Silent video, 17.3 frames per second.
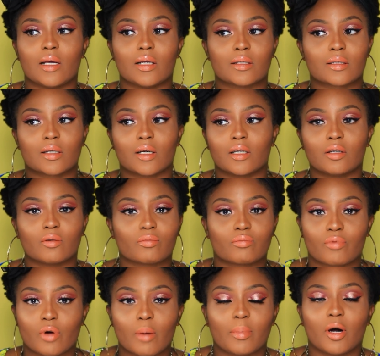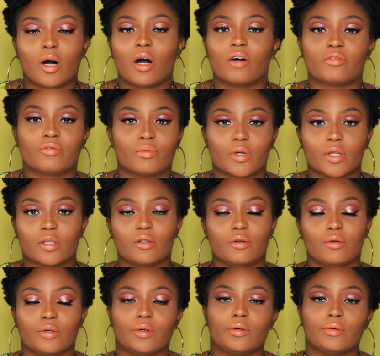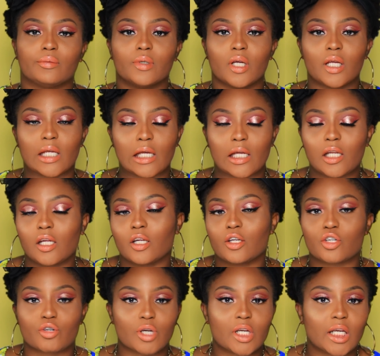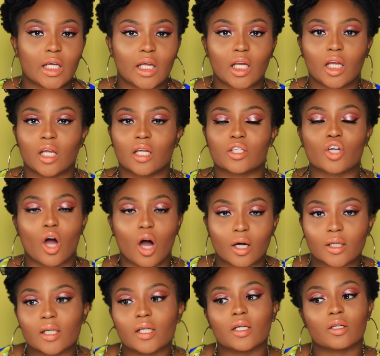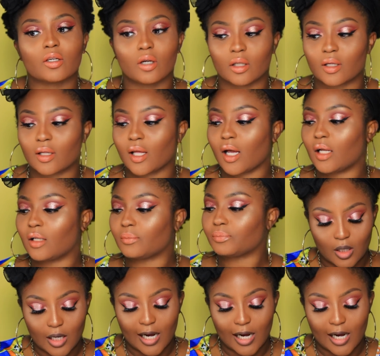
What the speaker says: it's gonna rub off with, you know, eating and drinking and talking and all of that.